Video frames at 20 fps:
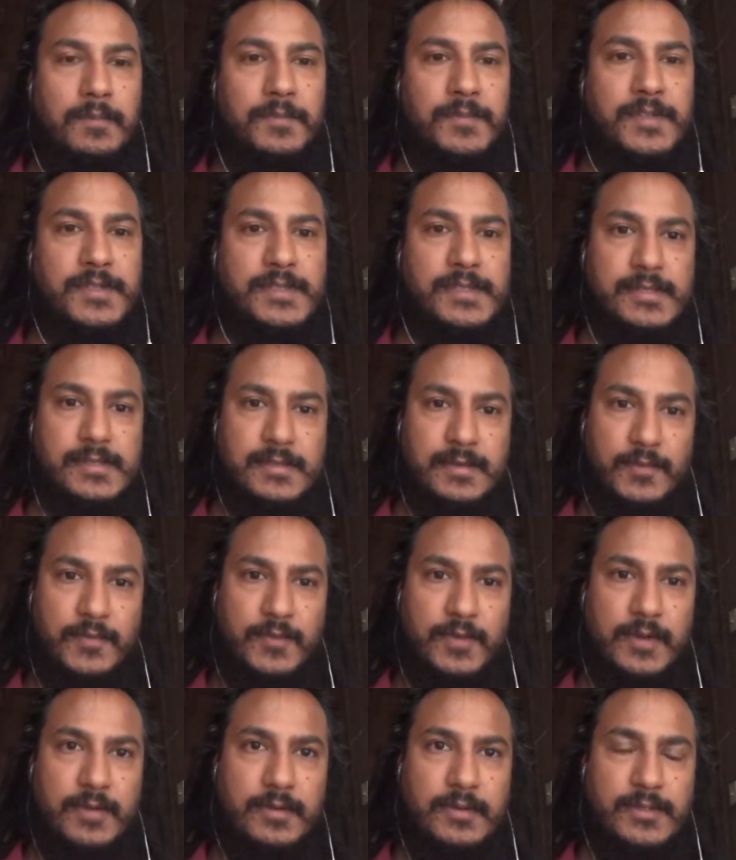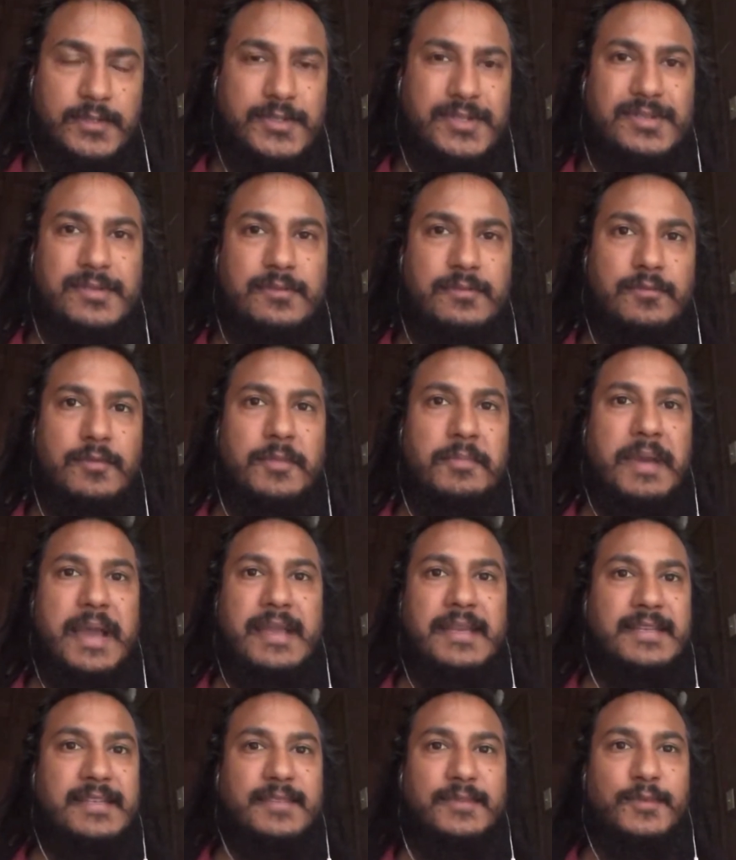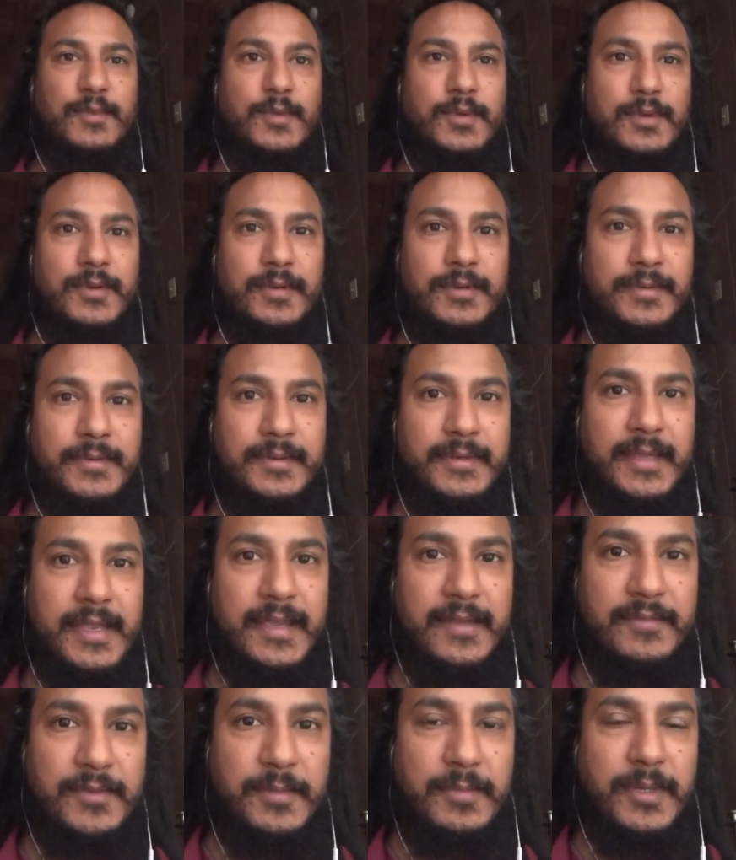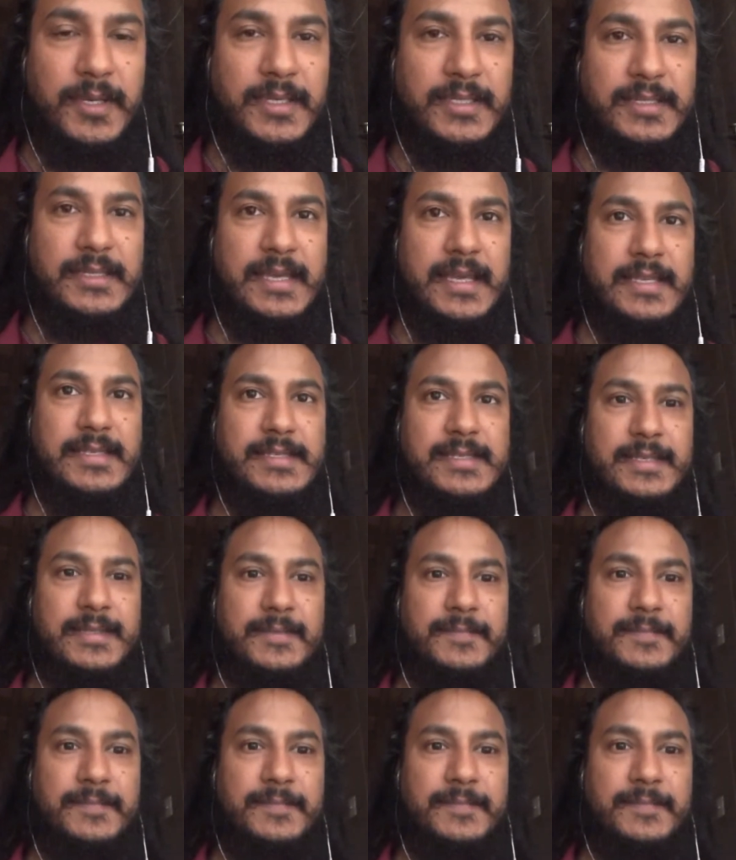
this is a very just a reminding for everybody that